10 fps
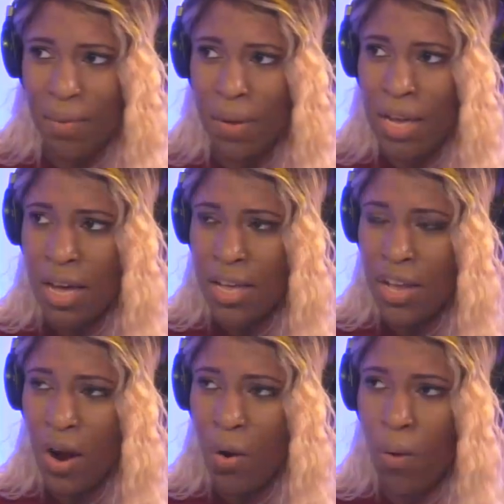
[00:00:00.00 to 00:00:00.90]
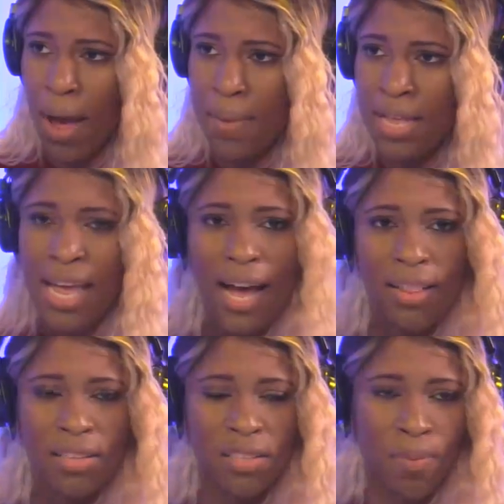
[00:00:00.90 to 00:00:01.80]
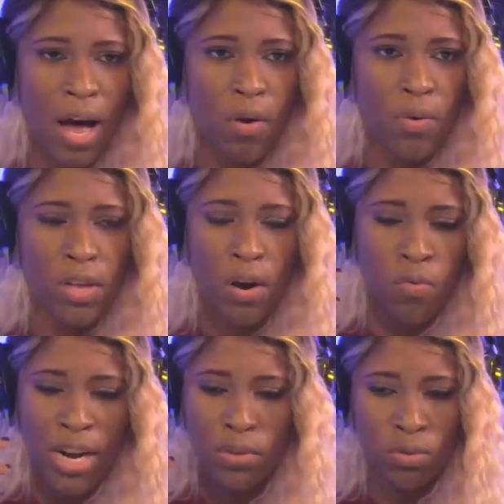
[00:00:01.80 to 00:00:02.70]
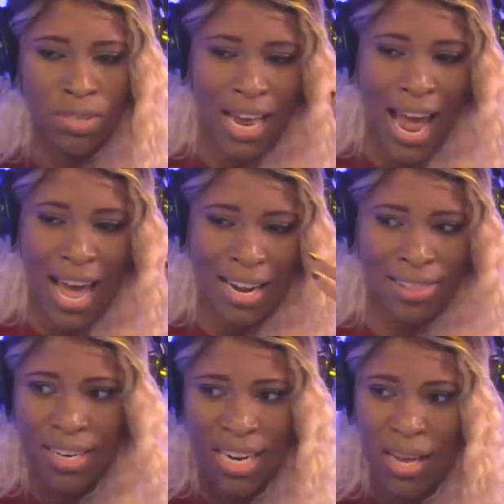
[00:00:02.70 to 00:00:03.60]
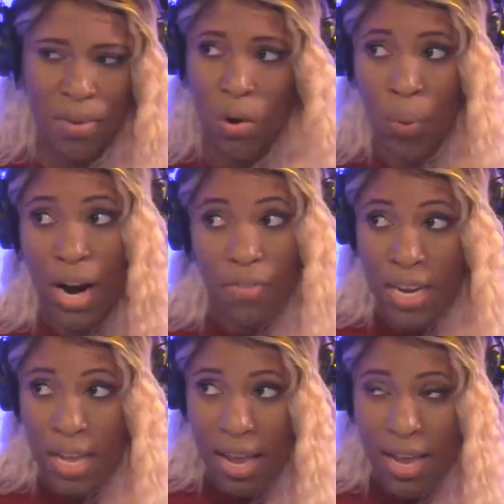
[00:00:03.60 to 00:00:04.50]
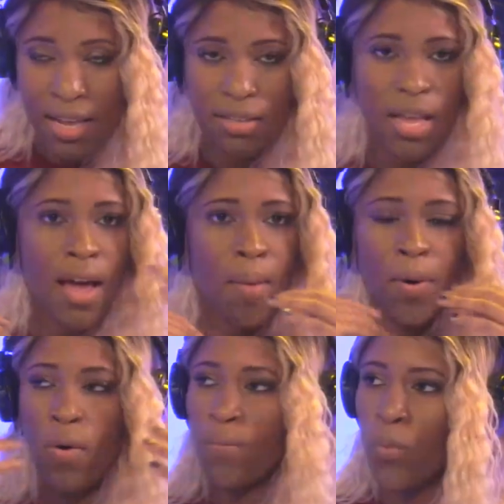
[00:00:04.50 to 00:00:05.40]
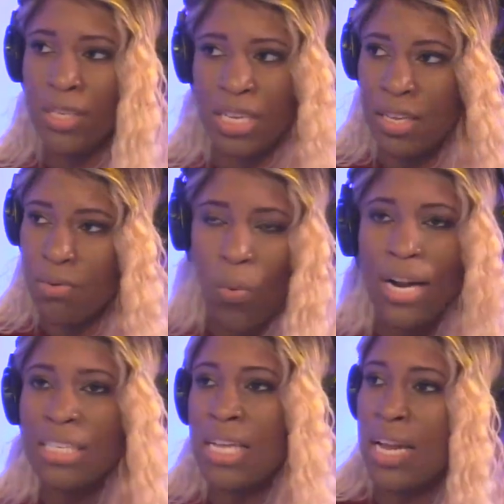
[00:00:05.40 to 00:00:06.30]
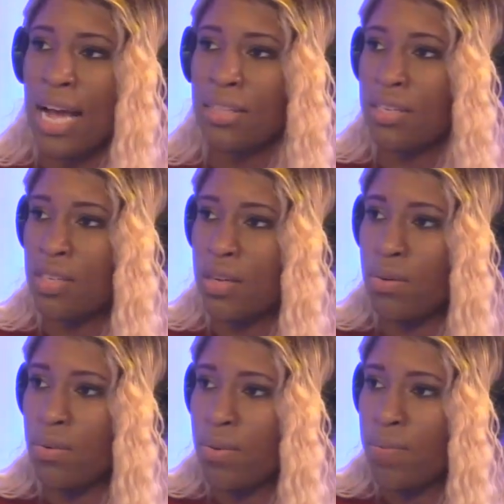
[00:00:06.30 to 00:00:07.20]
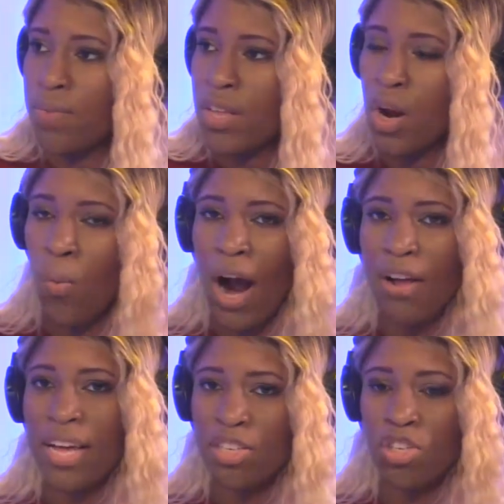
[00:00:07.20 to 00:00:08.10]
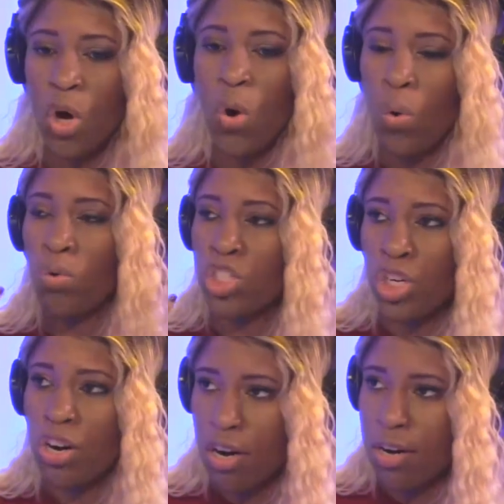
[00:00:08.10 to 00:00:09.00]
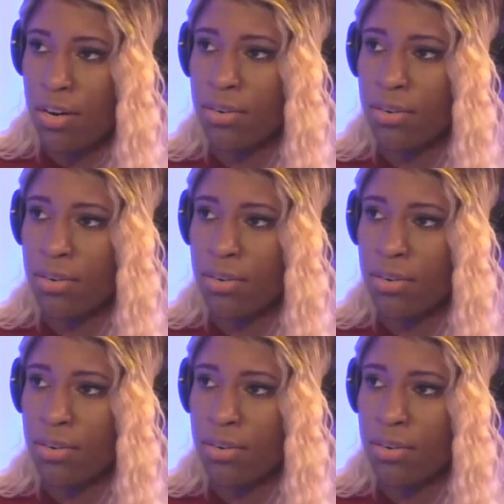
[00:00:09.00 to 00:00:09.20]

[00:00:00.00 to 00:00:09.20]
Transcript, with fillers: Yes. You know, I mean, yeah, this is about, you know, Rachel's dad and the demon or whatever he is. Yeah. But what is he connected to? Exactly. You know, why are they so sure?